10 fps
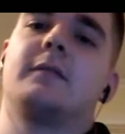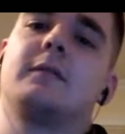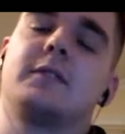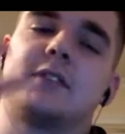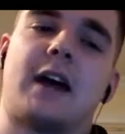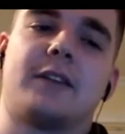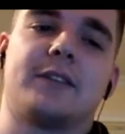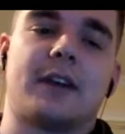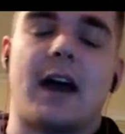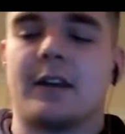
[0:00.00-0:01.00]
side to
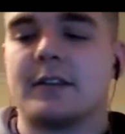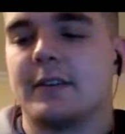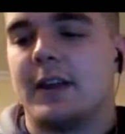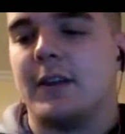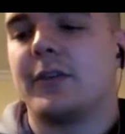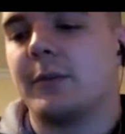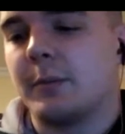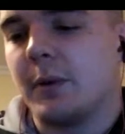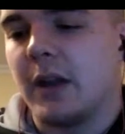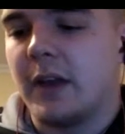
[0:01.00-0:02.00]
side. It's a
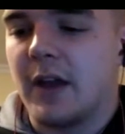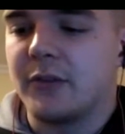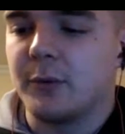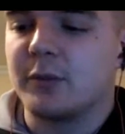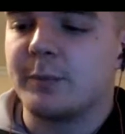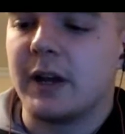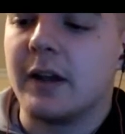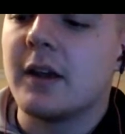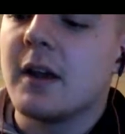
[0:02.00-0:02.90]
pain in the ass to explain.